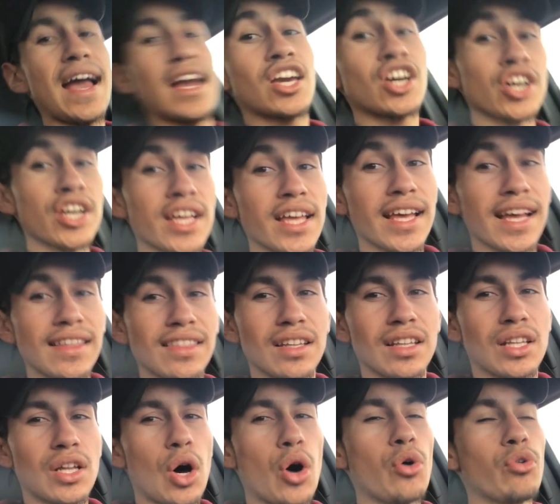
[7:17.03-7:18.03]
I couldn't get
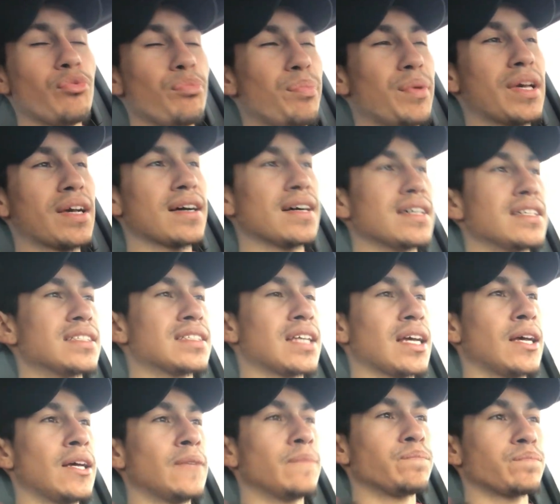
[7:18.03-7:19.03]
the loan because
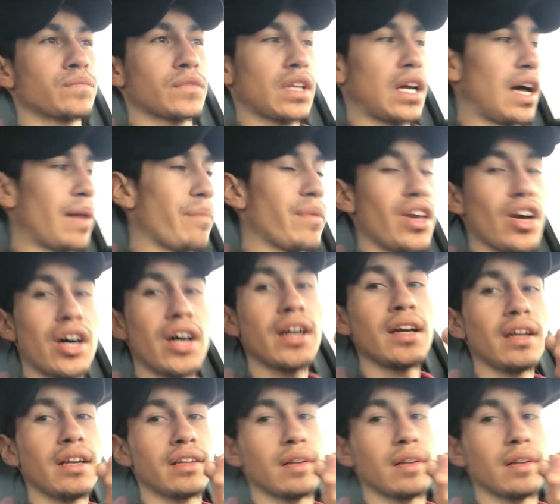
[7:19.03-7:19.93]
I'm young.